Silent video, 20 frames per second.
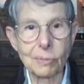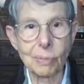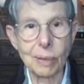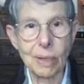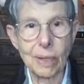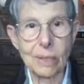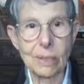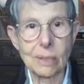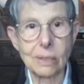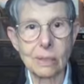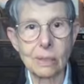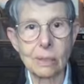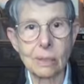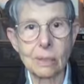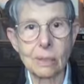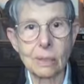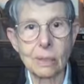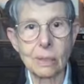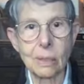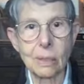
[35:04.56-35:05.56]
place
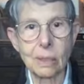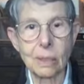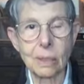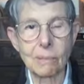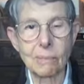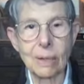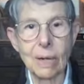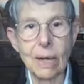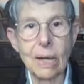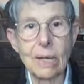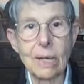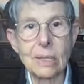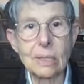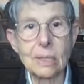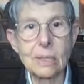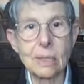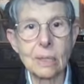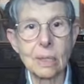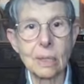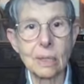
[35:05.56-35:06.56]
in our
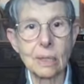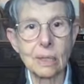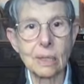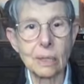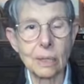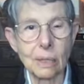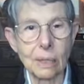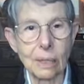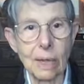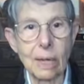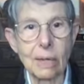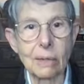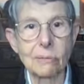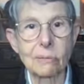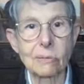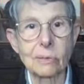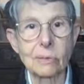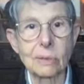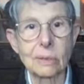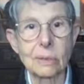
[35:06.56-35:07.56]
mind and in our
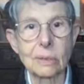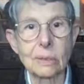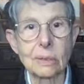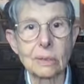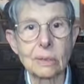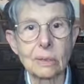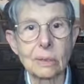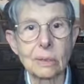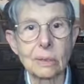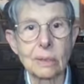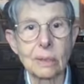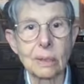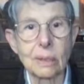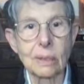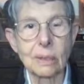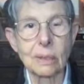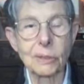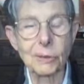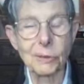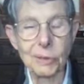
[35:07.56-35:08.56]
life.
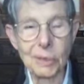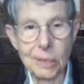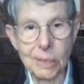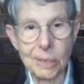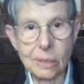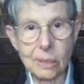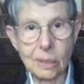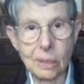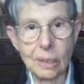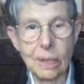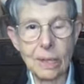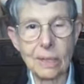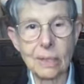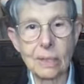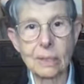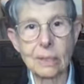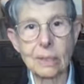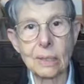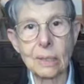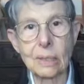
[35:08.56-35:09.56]
There is a light
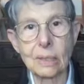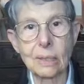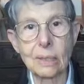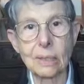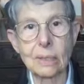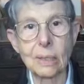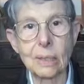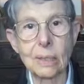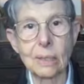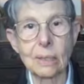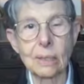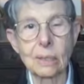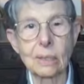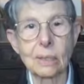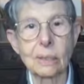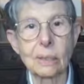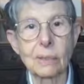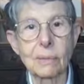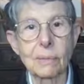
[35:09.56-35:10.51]
at the end of the tunnel.